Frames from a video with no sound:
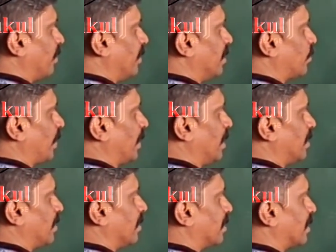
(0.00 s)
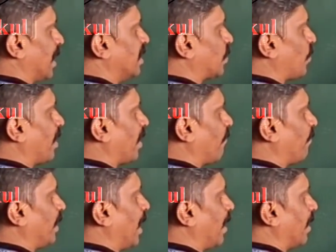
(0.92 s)
This one is sine square
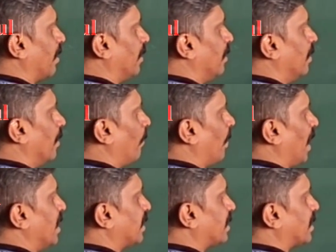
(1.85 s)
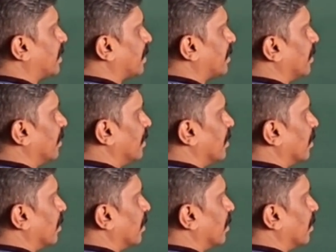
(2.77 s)
of an angle plus